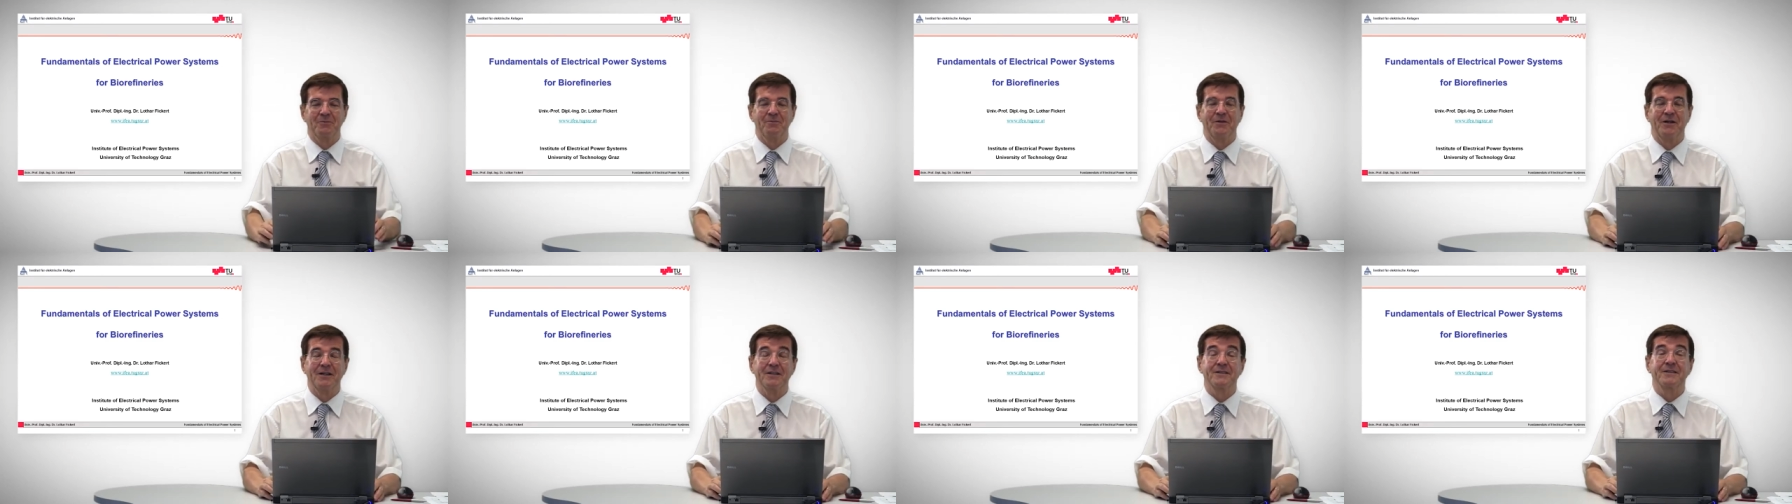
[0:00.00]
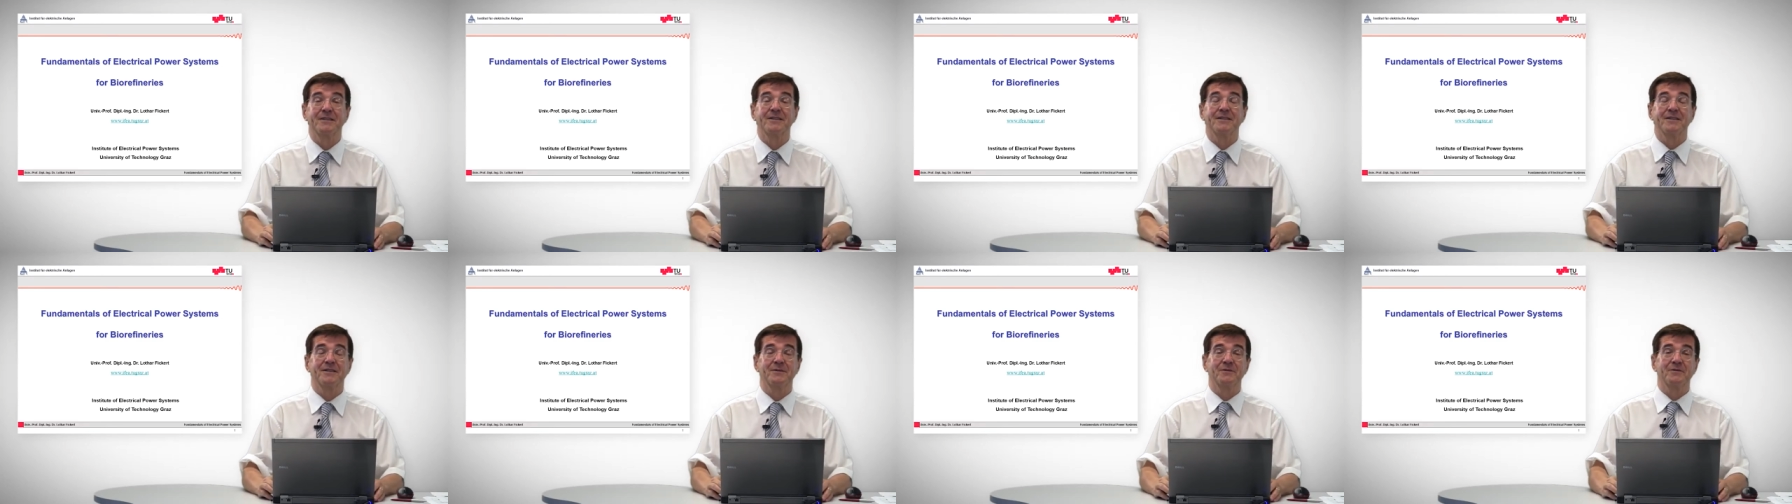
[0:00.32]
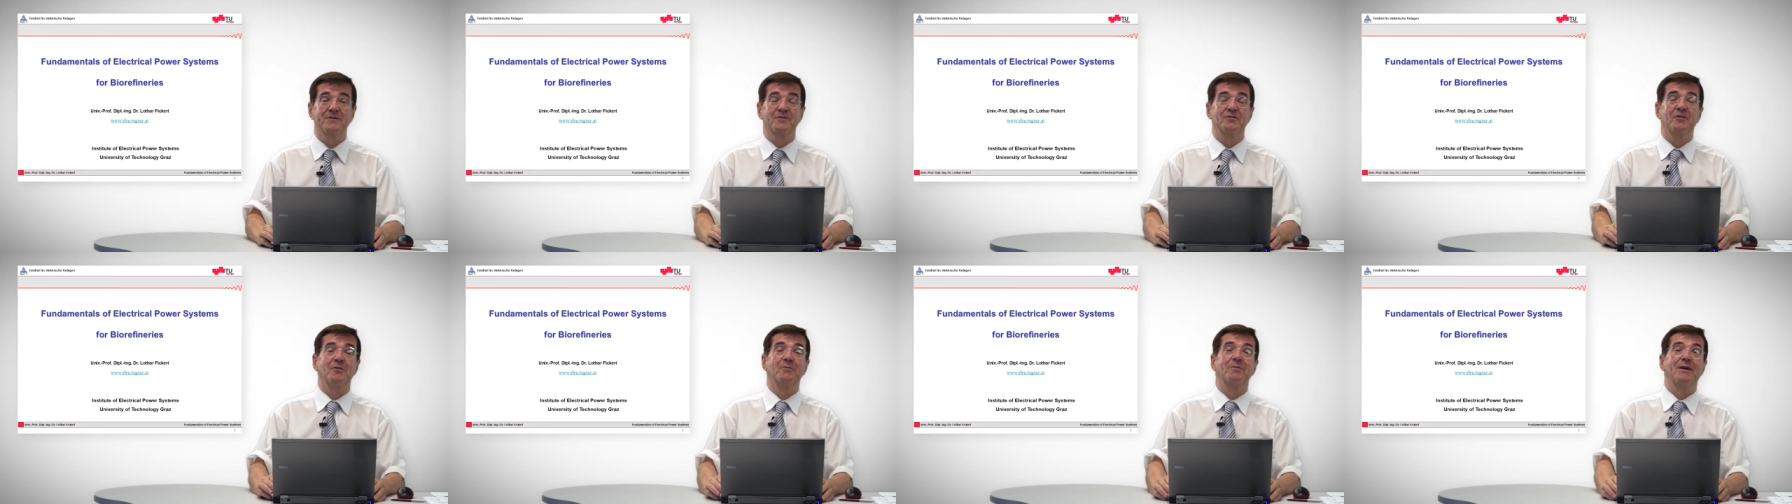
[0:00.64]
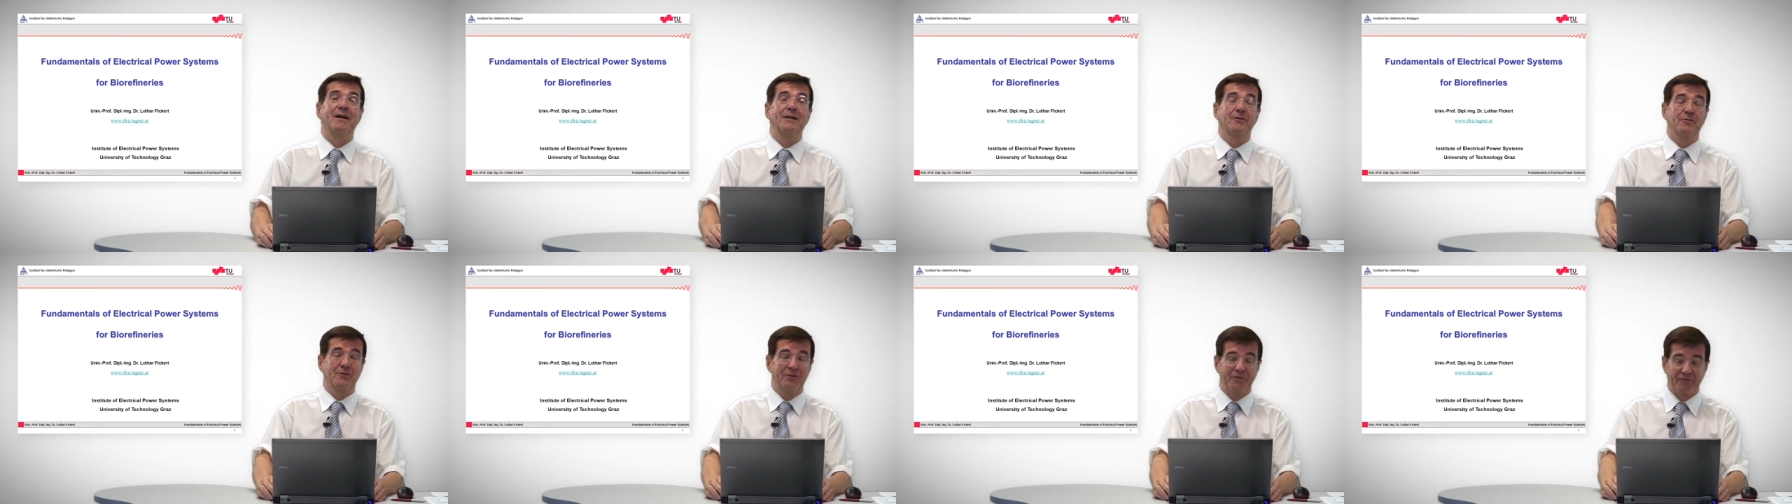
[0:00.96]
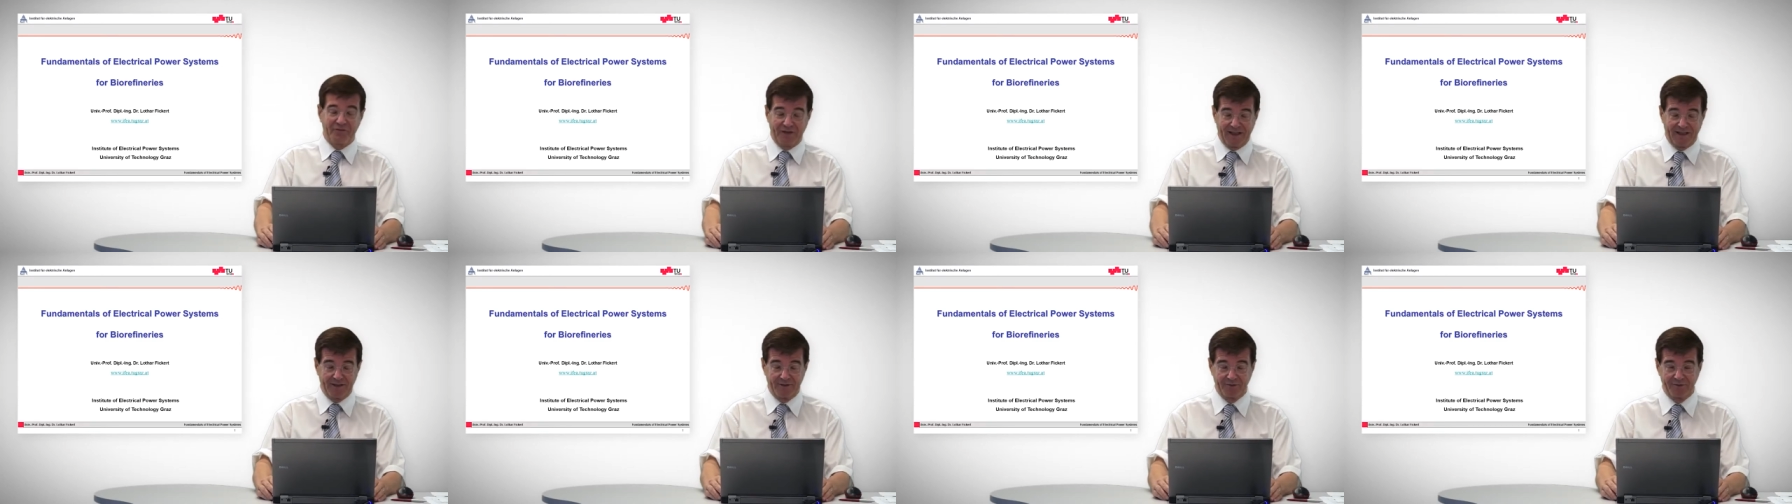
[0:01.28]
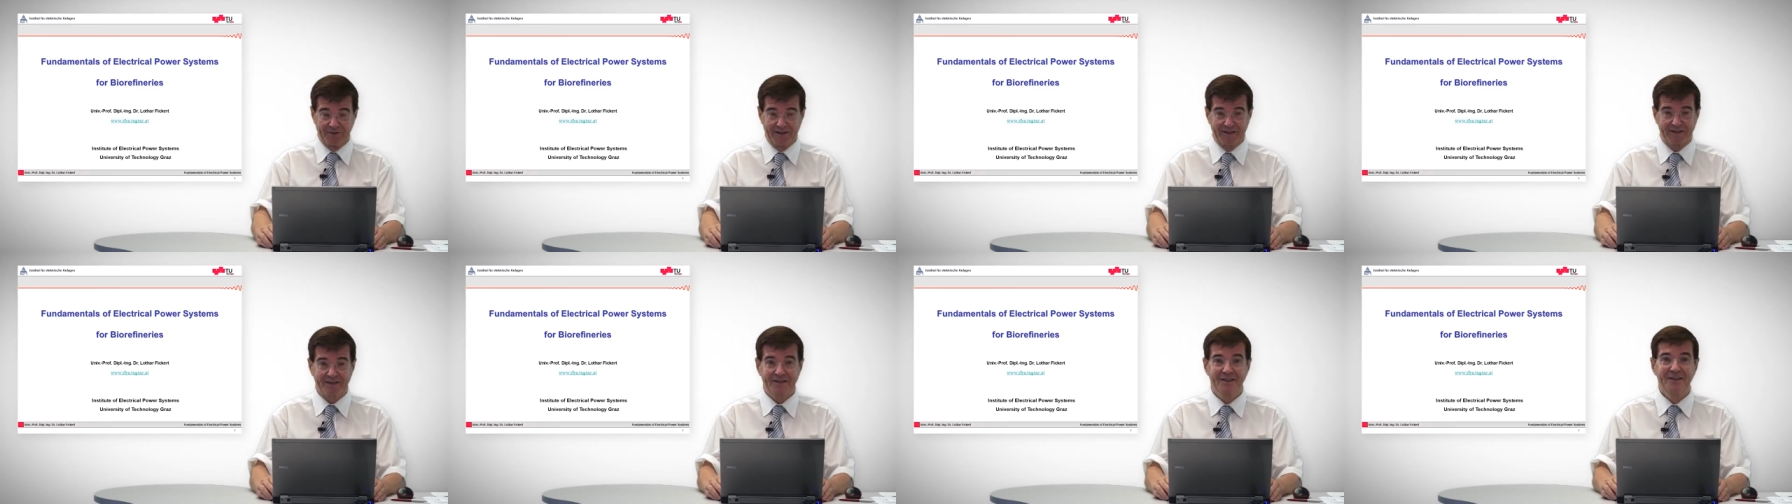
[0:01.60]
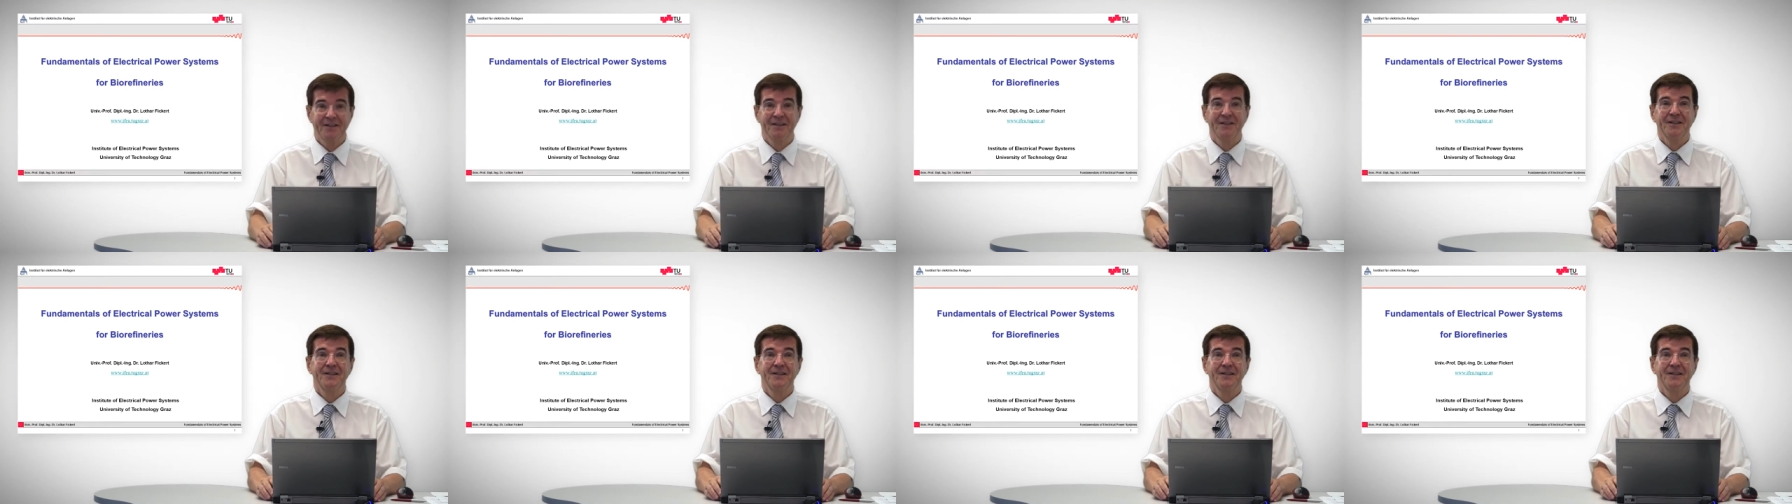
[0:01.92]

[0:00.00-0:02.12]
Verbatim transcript: power systems for biorefineries.